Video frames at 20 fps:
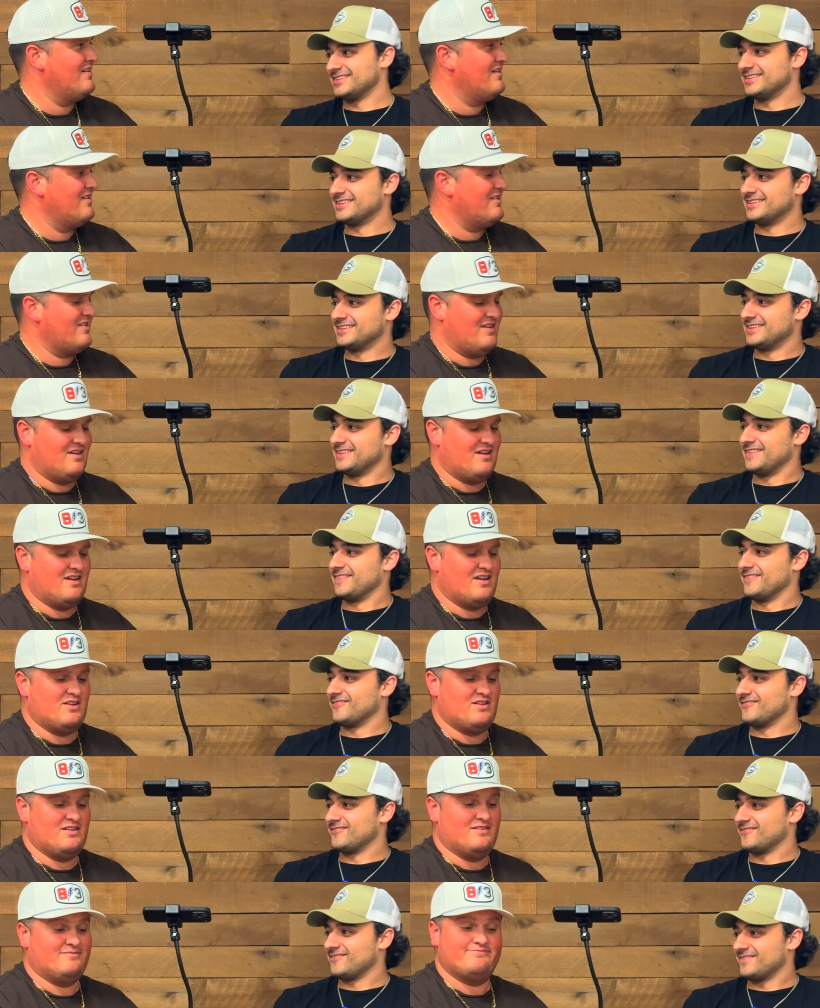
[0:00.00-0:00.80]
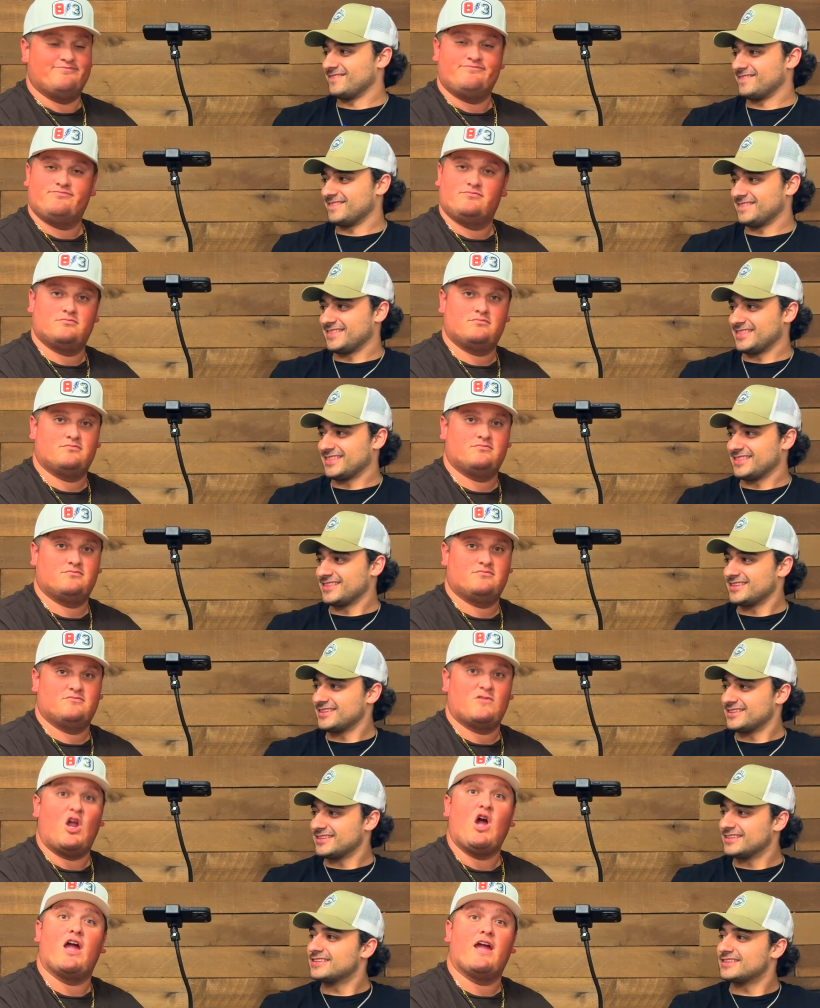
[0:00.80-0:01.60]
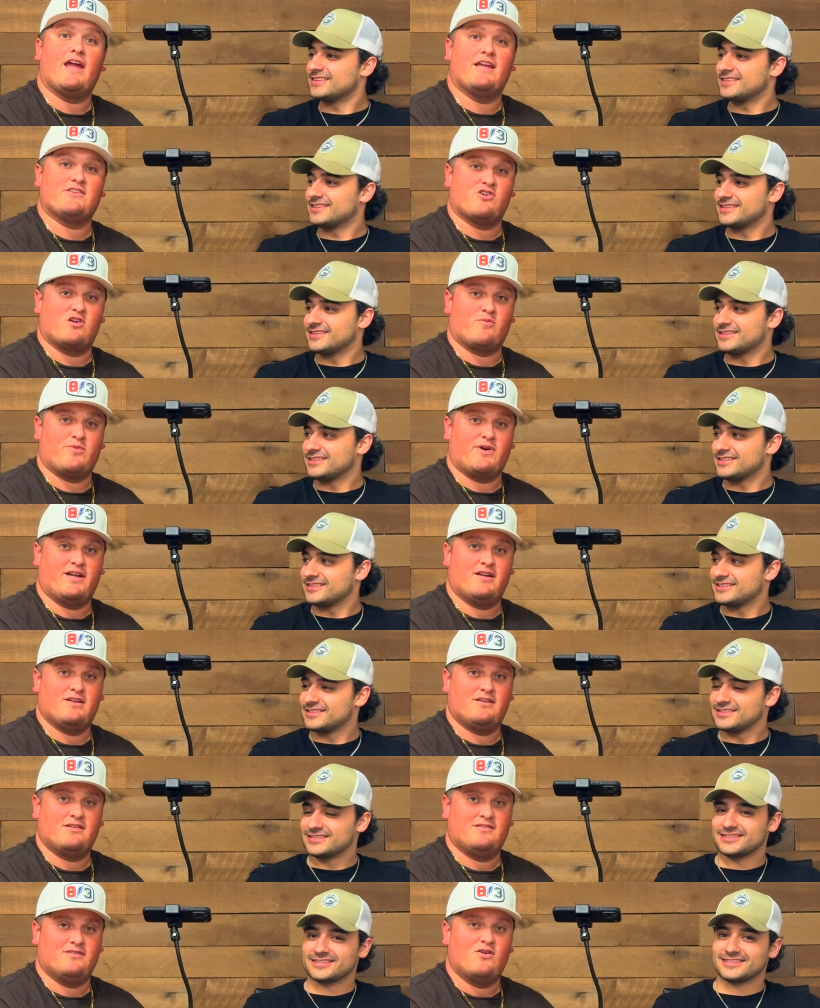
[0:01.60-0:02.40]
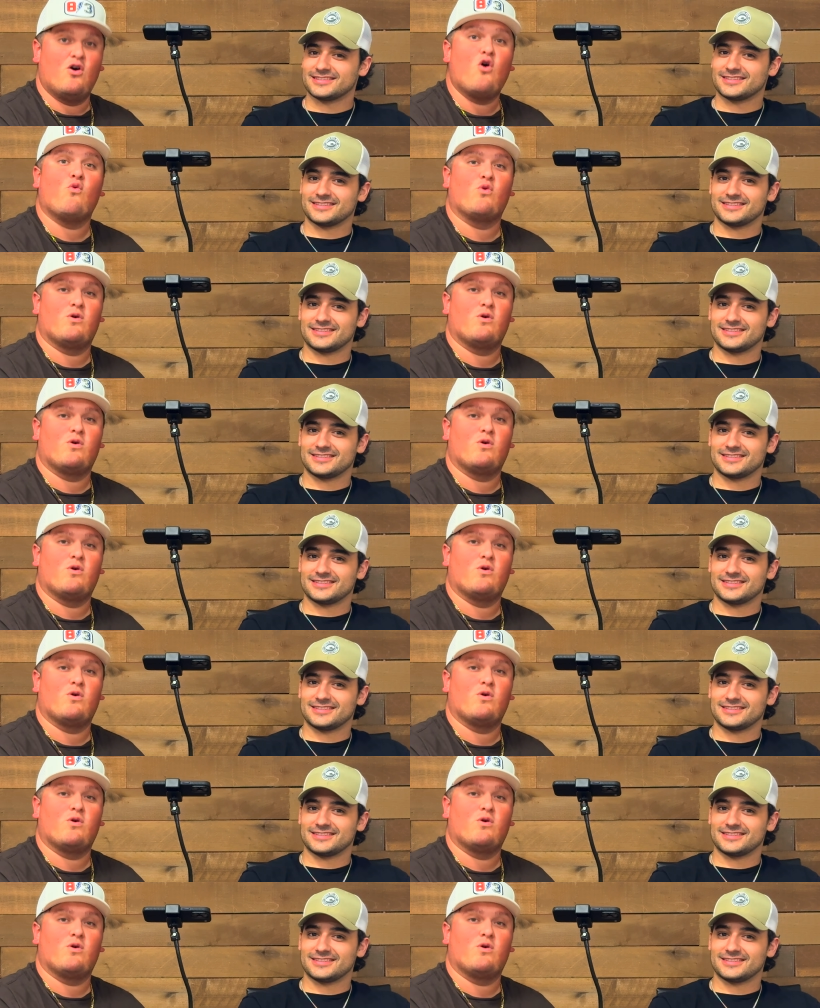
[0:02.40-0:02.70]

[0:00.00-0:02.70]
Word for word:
Speaker 1: Yeah, it, it's our brand. We're